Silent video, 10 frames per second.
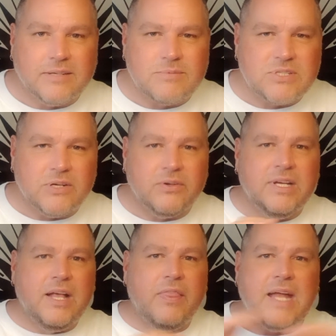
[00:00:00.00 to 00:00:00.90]
So,
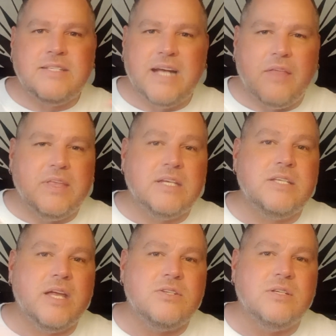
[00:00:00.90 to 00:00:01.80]
that's not the
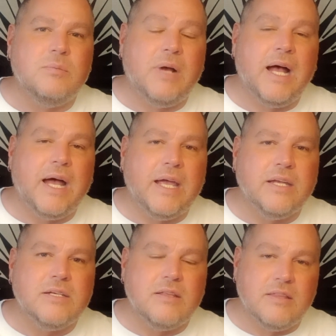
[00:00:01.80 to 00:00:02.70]
intention
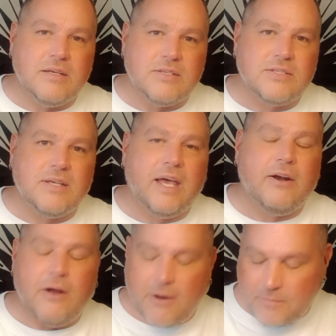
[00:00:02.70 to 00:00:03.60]
behind this at
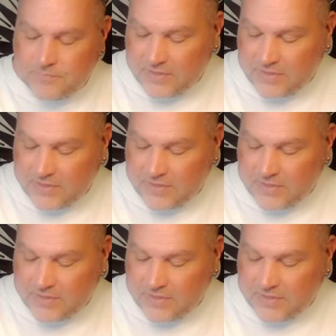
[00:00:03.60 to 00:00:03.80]
all.